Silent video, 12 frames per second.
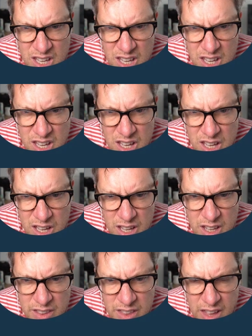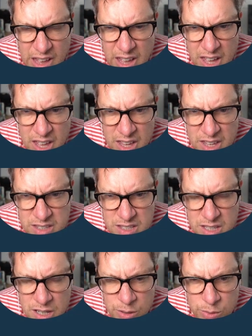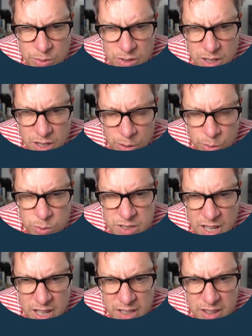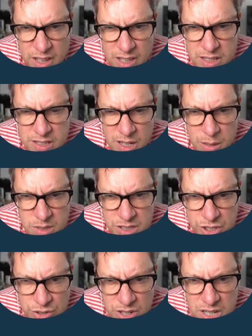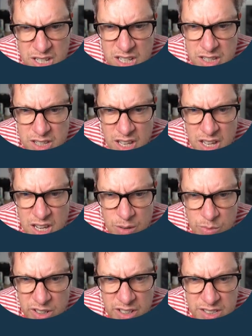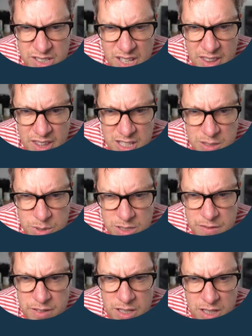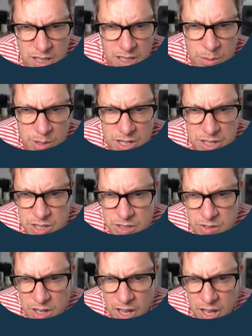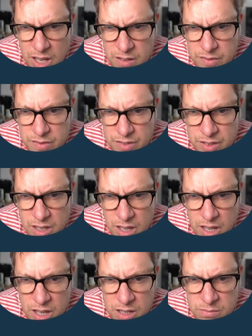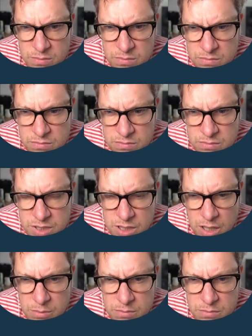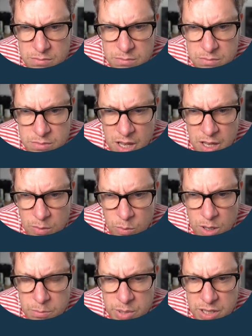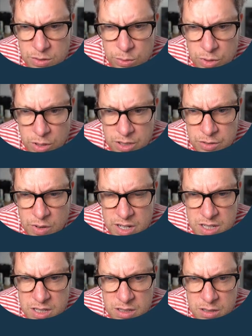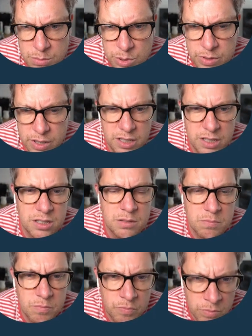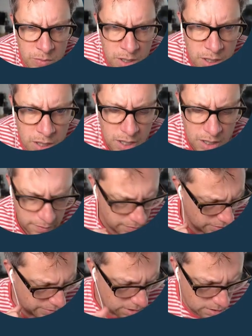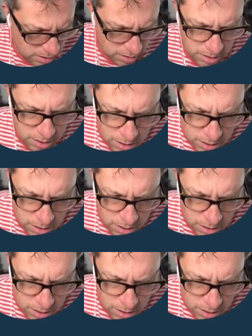that has an alt tag that is an empty string, then we're going to set that specific image to have some 1 pixel solid red border added. Very nice.